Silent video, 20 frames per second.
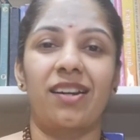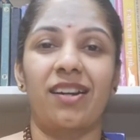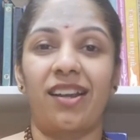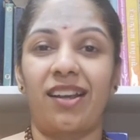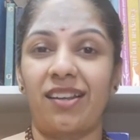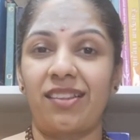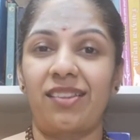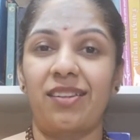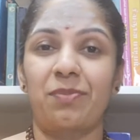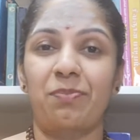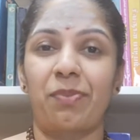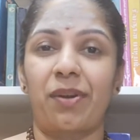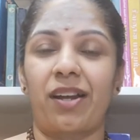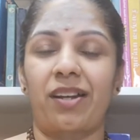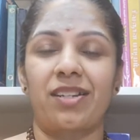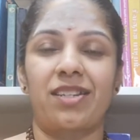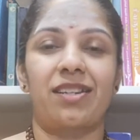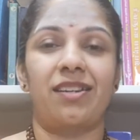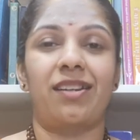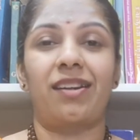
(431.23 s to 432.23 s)
another
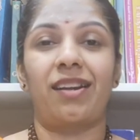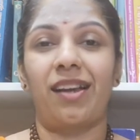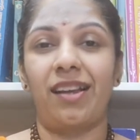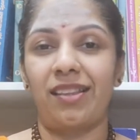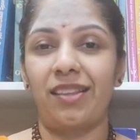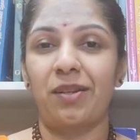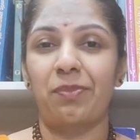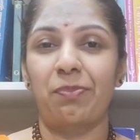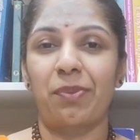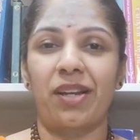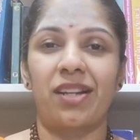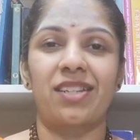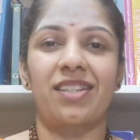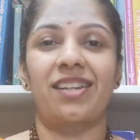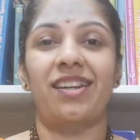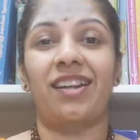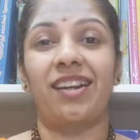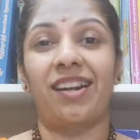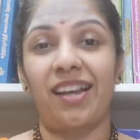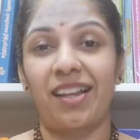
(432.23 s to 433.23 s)
plant and another plant
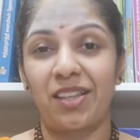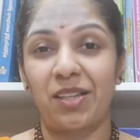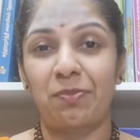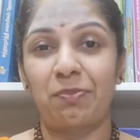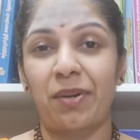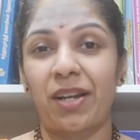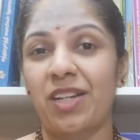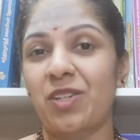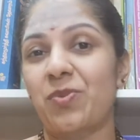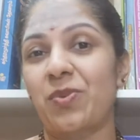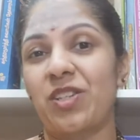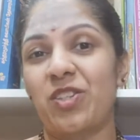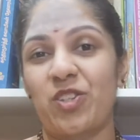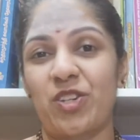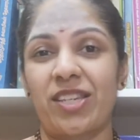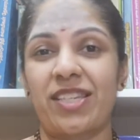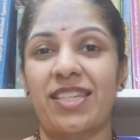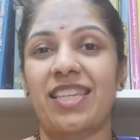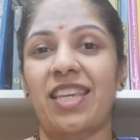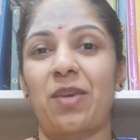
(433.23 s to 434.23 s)
and another plant will
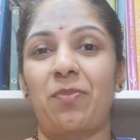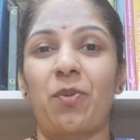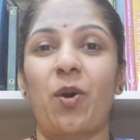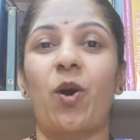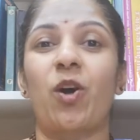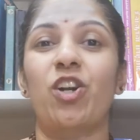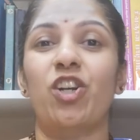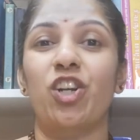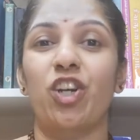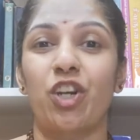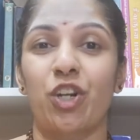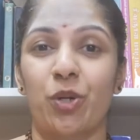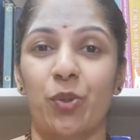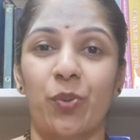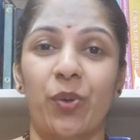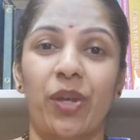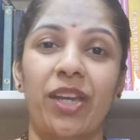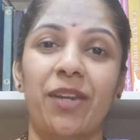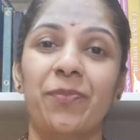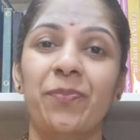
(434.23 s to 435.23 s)
just keep on
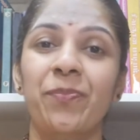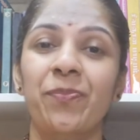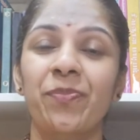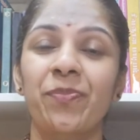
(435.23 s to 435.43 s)
growing.